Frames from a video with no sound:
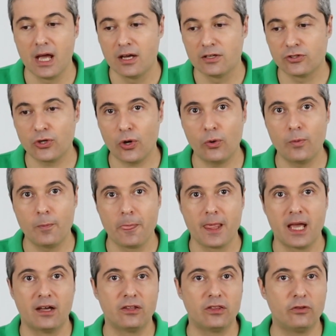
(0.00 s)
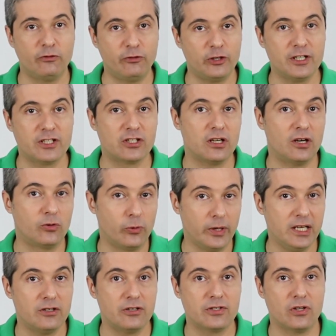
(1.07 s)
So the first
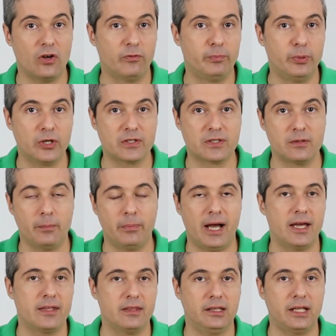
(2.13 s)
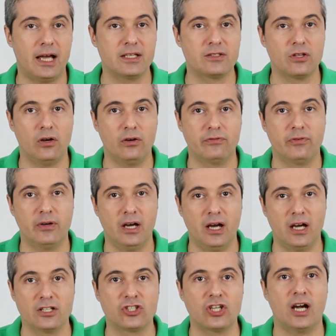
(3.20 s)
readers of books by the likes of
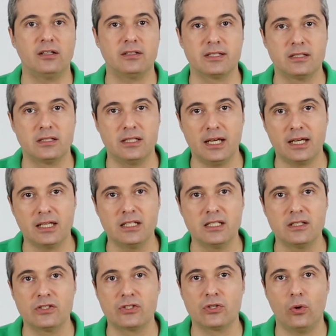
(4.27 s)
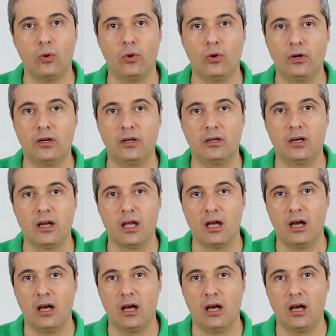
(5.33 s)
Charles Dickens or